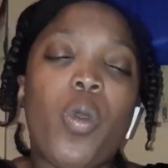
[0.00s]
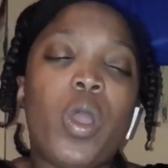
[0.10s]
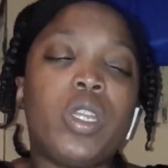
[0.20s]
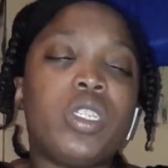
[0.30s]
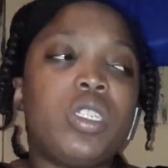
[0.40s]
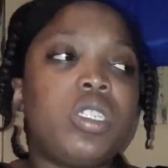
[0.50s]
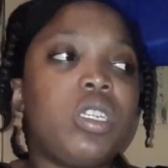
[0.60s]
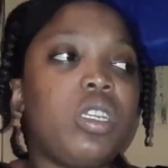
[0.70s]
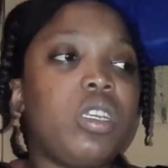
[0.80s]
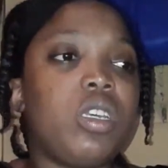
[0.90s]
And
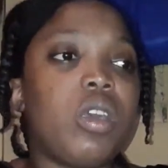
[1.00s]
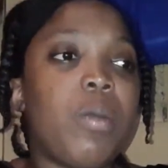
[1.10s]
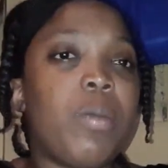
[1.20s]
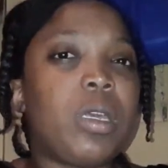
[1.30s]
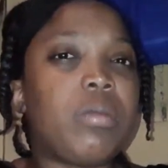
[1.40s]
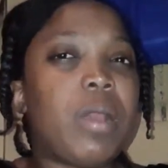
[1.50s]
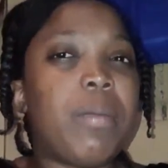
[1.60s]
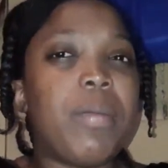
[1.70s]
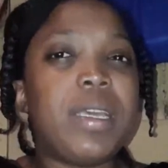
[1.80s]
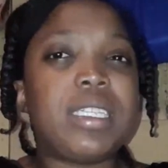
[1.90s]
she, me
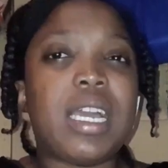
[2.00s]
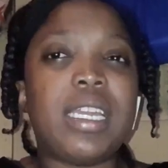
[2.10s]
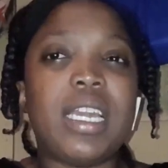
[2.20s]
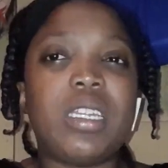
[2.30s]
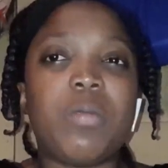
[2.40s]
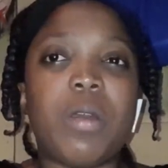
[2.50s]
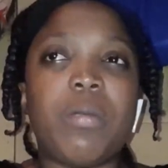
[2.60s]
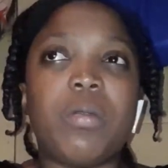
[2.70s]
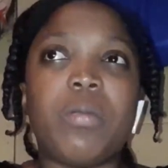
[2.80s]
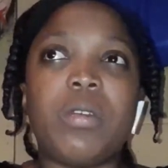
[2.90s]
basically get up
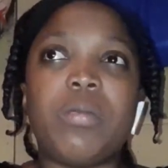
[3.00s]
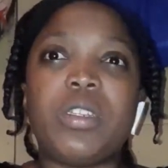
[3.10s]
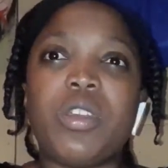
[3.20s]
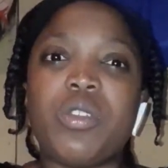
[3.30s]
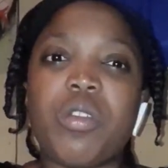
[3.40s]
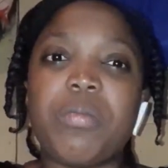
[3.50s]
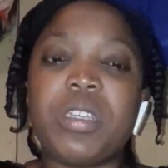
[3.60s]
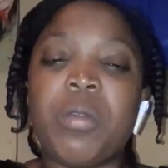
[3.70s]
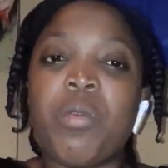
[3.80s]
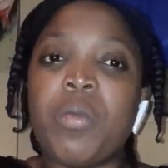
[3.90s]
and me turn to her and
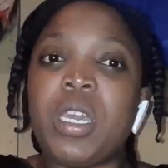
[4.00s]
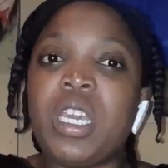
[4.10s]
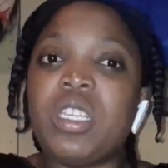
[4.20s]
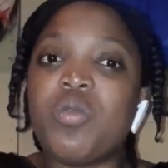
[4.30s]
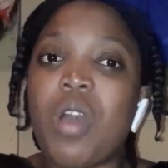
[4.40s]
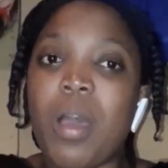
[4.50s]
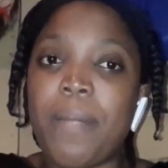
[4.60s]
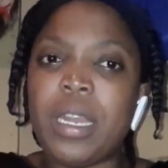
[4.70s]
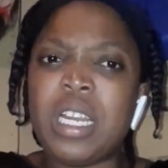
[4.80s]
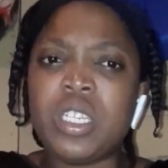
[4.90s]
say, mommy, is what
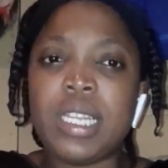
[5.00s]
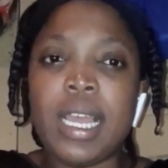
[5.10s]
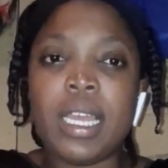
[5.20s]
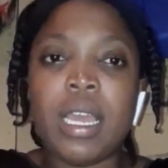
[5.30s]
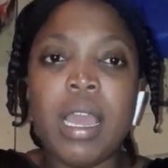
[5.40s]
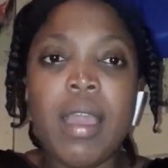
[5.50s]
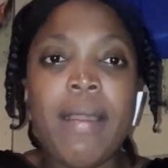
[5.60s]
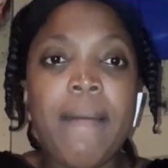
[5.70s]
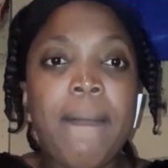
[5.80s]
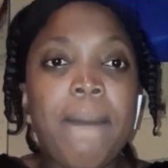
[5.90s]
happened? And she's like,
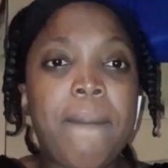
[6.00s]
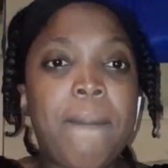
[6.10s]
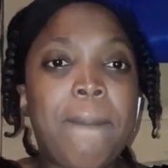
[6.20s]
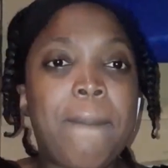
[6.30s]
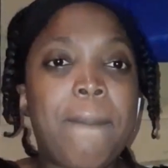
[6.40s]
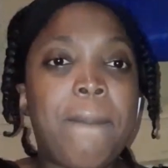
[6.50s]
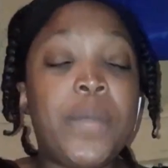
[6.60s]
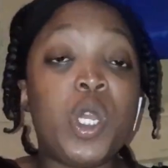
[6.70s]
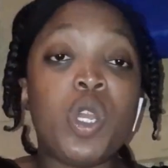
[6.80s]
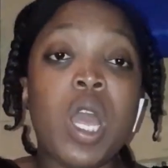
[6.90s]

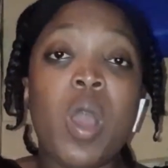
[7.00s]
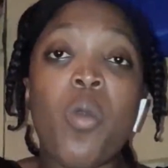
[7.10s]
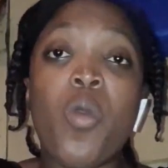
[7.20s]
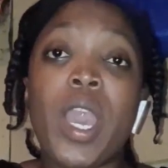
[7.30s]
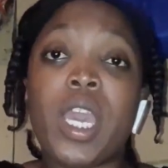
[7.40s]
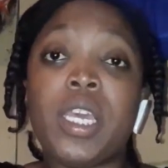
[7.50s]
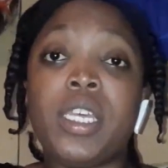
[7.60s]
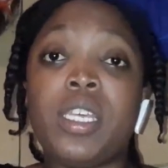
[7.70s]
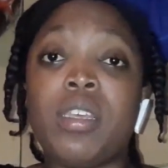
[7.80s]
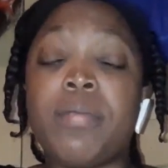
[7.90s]
me no
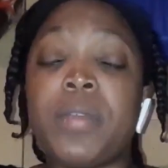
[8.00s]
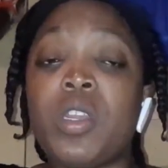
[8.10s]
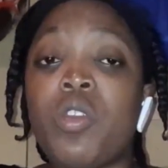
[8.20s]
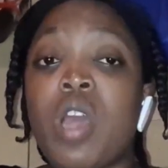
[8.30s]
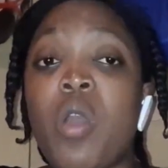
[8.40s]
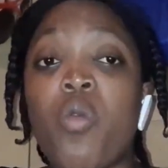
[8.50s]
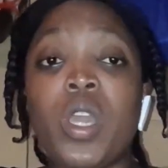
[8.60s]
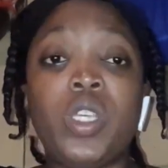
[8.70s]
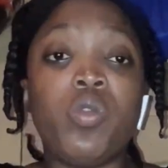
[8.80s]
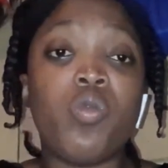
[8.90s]
know
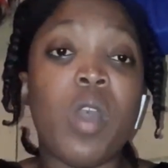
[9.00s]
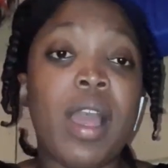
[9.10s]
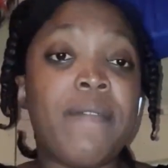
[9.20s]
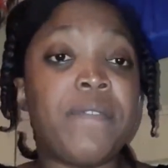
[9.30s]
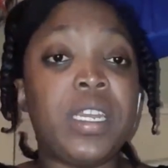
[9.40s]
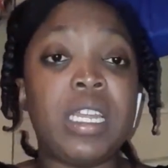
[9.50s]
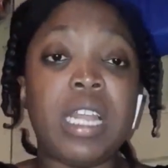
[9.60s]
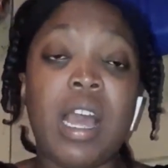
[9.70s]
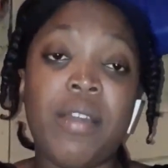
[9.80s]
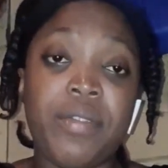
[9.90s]
where you and Binet
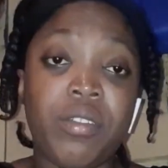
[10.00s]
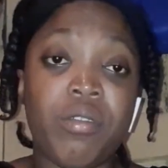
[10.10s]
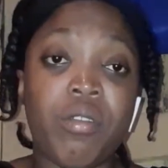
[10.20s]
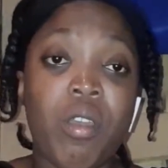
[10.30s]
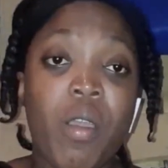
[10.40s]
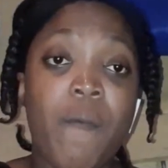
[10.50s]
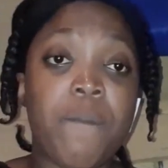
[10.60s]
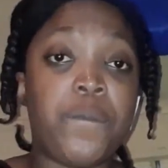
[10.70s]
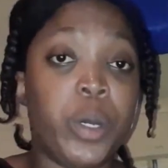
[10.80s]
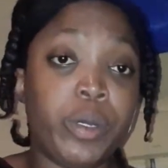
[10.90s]
have, you know,
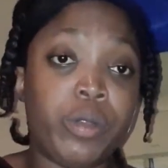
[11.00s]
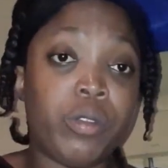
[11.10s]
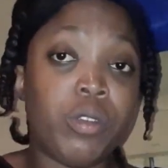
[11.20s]
but